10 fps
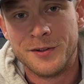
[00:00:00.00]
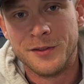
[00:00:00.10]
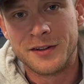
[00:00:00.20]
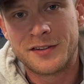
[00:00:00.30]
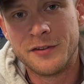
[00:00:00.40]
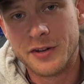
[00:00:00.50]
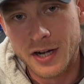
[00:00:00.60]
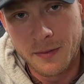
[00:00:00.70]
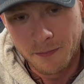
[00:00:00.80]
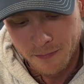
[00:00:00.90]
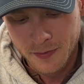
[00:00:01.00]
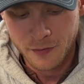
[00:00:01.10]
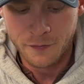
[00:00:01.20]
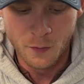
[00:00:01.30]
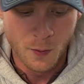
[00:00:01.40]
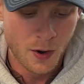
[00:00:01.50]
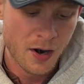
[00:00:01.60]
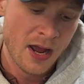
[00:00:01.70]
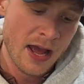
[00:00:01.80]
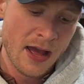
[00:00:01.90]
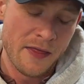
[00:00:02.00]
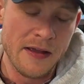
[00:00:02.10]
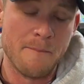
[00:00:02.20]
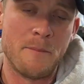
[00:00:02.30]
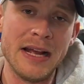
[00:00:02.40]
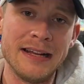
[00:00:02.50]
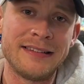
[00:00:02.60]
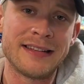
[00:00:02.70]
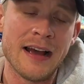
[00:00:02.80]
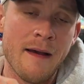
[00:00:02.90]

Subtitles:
Let's give it up for the Biz